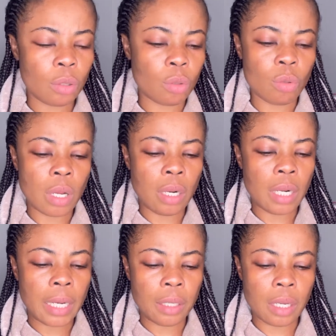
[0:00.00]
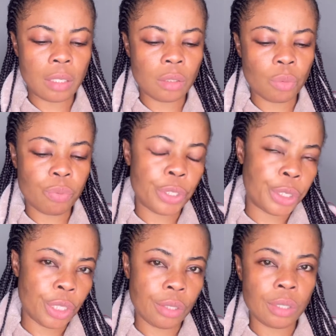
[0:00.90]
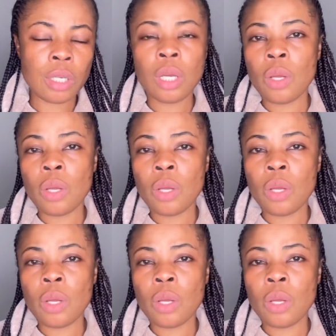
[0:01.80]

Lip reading: So I like spraying it.